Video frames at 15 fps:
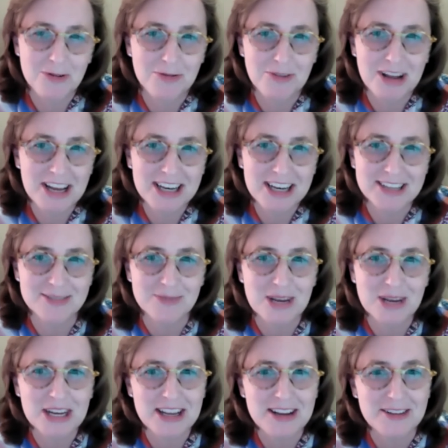find as
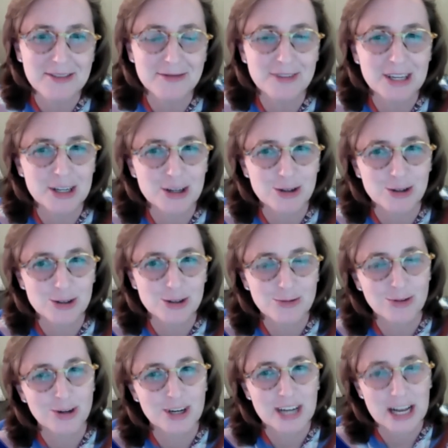many vehicles
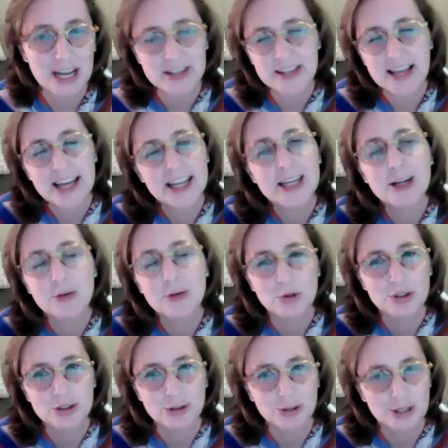for announcing that, and it will
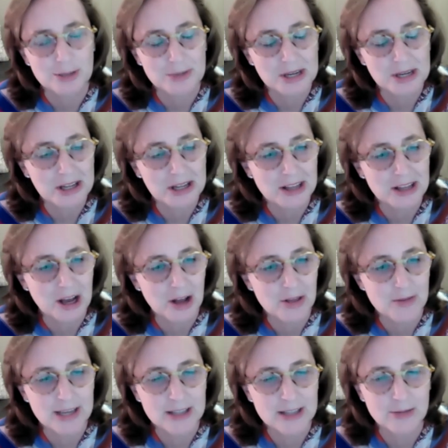certainly be on on the
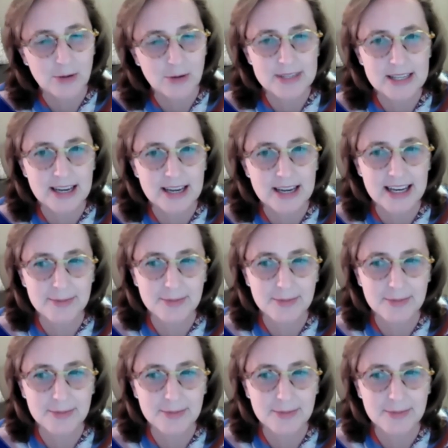Mets website.